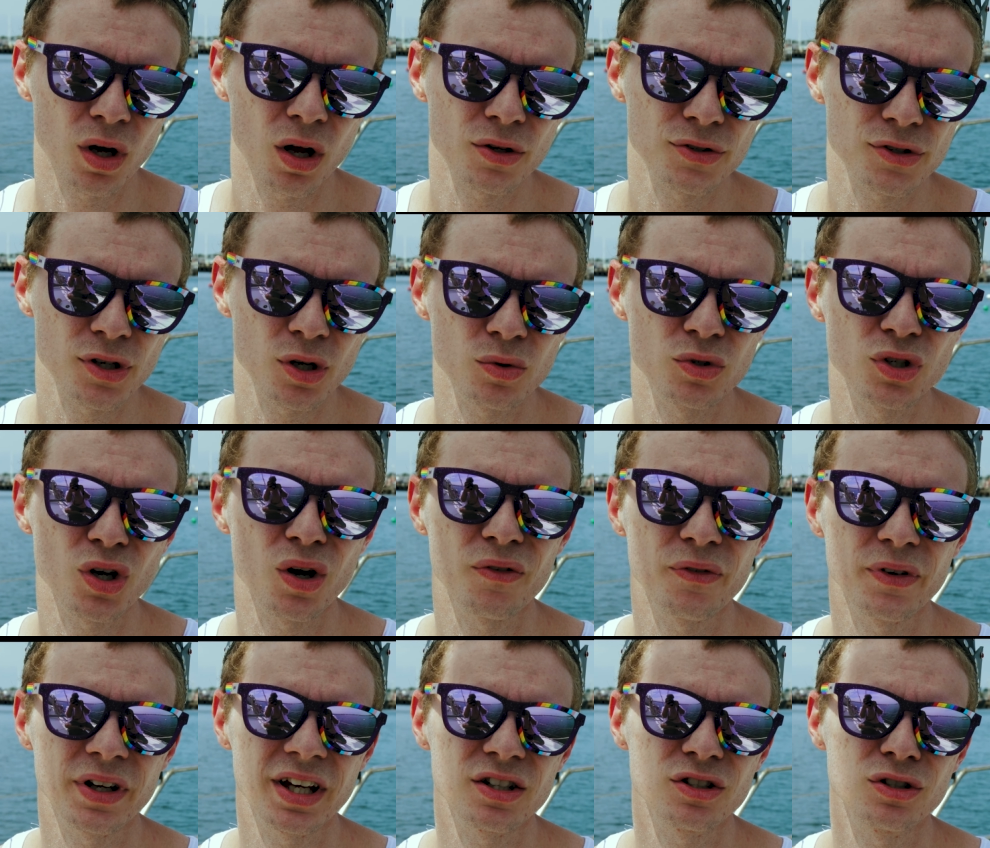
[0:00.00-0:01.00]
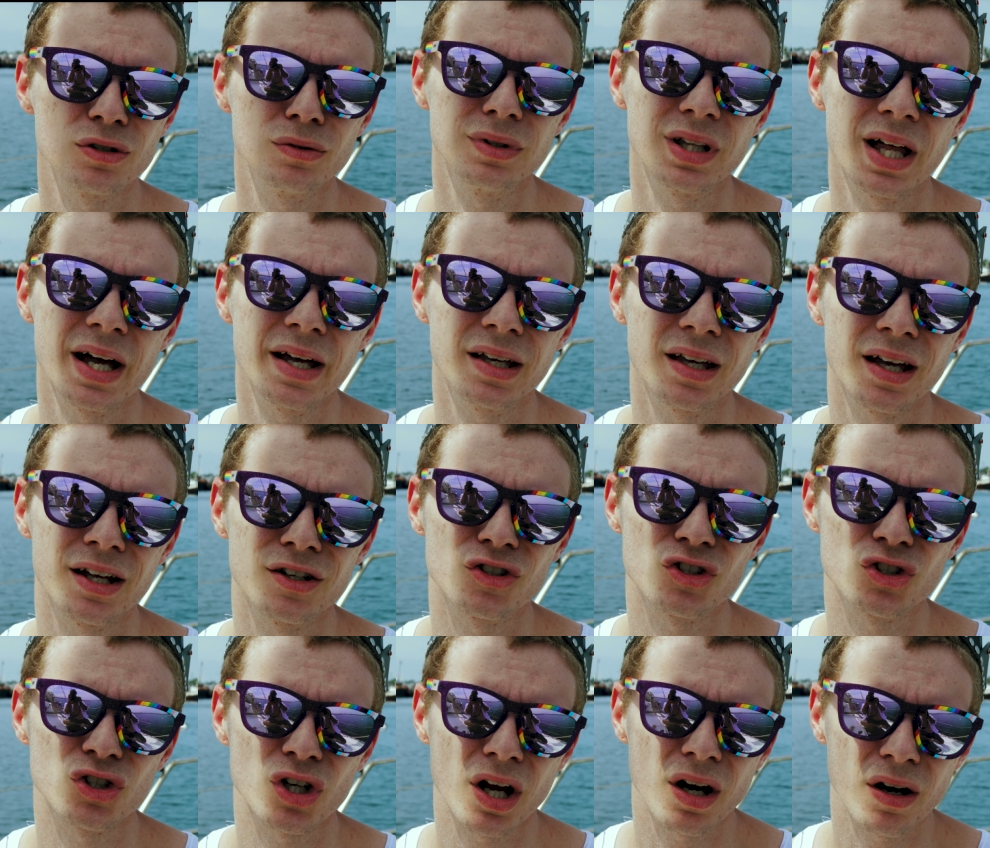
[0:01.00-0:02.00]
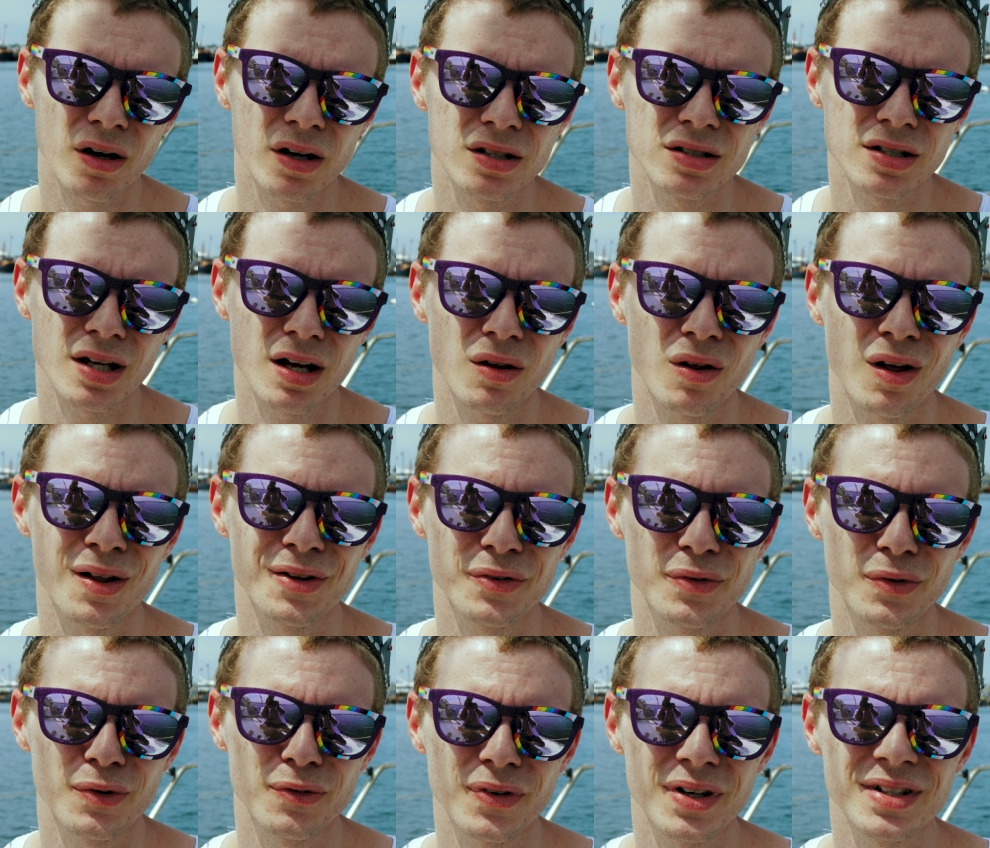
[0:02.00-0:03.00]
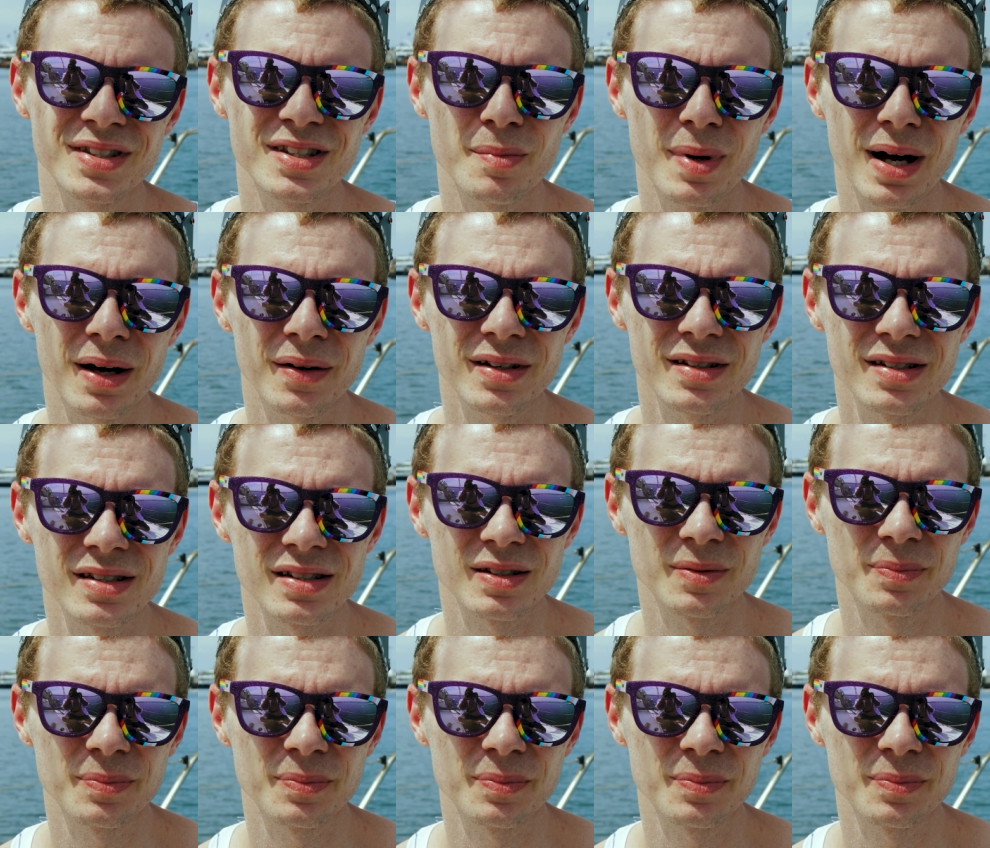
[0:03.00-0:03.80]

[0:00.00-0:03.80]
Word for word: Also, don't forget to like and share and tell all your friends about us.